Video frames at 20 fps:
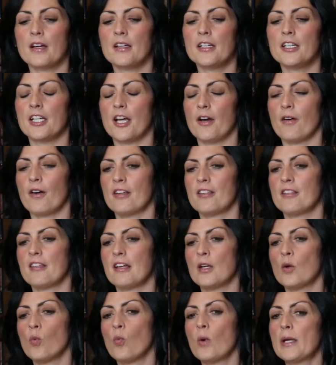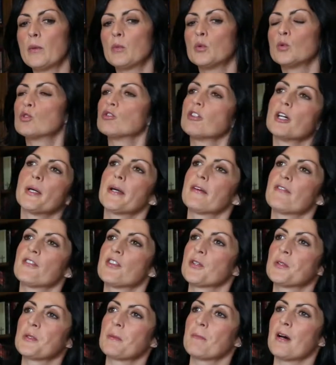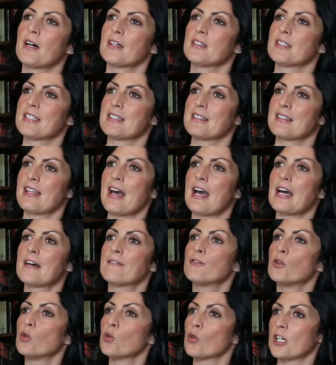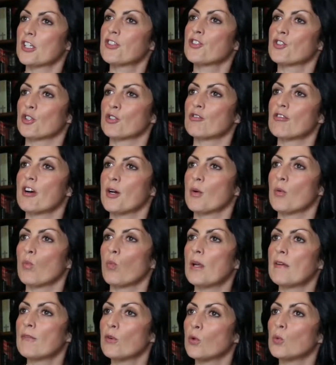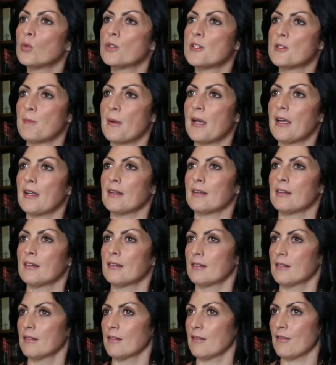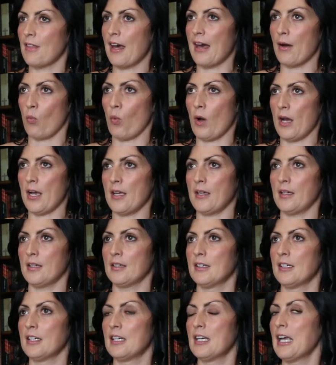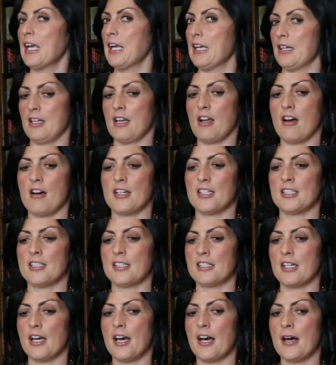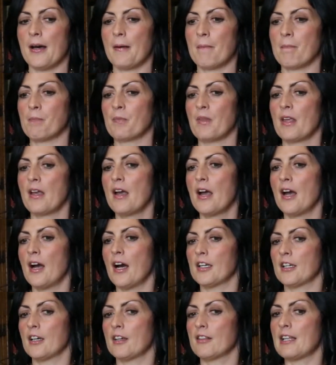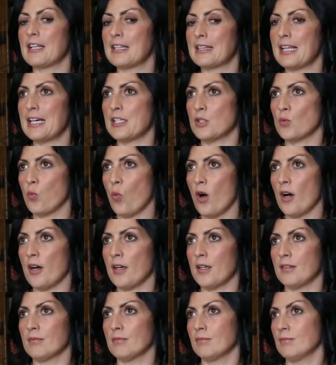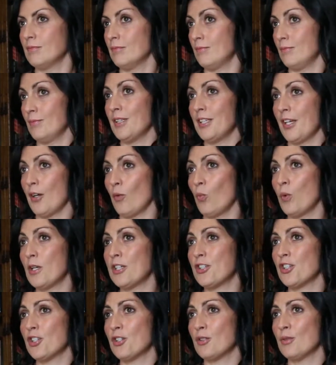You know, I think we will grow if the demand is there for us to grow, and we've always been that way inclined. And I think that's why, you know, we